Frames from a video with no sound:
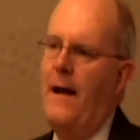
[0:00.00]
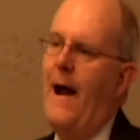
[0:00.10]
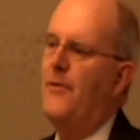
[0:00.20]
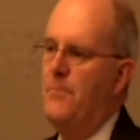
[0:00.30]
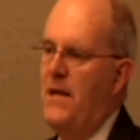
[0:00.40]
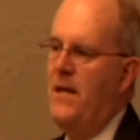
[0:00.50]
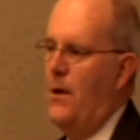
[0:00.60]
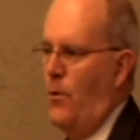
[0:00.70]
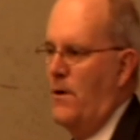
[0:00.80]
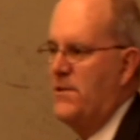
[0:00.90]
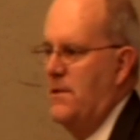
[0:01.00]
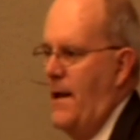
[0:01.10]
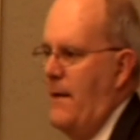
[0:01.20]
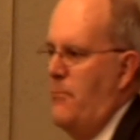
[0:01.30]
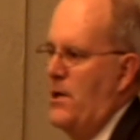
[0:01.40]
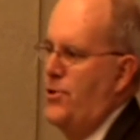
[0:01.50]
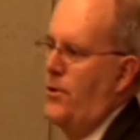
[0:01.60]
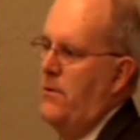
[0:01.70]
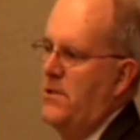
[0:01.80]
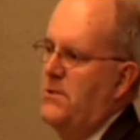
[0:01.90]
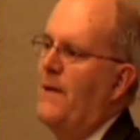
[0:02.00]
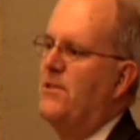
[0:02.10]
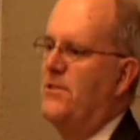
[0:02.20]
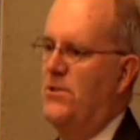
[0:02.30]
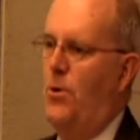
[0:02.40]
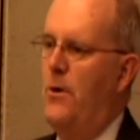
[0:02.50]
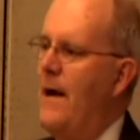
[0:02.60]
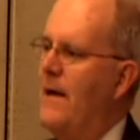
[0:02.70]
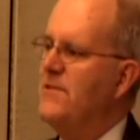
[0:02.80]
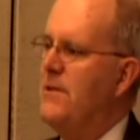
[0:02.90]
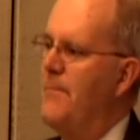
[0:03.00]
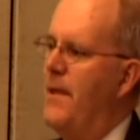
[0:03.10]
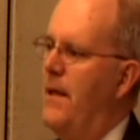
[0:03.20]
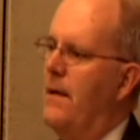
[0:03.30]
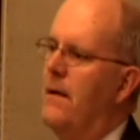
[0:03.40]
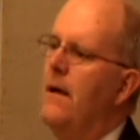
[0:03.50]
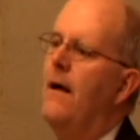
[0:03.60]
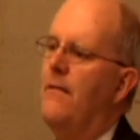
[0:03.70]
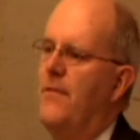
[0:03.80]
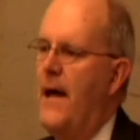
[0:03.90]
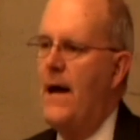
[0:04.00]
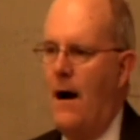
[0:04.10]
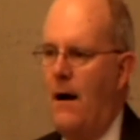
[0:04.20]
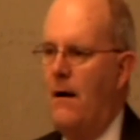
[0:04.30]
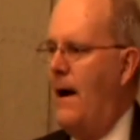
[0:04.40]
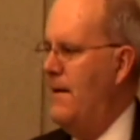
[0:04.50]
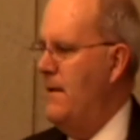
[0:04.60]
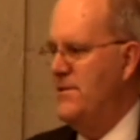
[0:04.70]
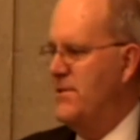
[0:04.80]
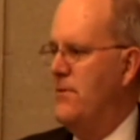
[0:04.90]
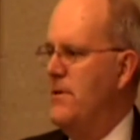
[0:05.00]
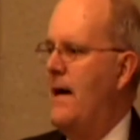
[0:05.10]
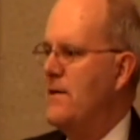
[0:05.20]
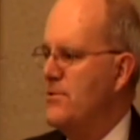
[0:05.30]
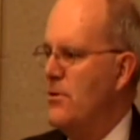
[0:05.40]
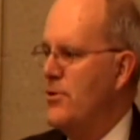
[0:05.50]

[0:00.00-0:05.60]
how the media works today. When a journalist wants a story on something, they are instantly on the social